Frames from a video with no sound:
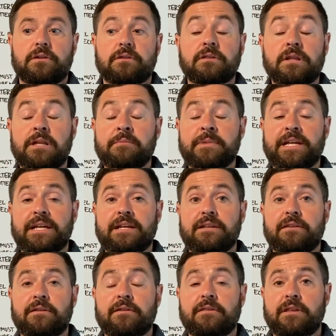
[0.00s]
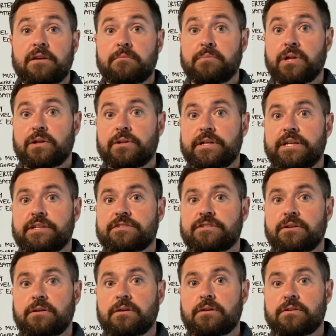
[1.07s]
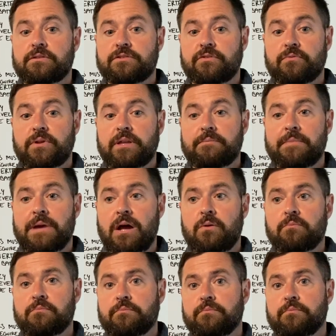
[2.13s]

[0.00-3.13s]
limited the ability to really mount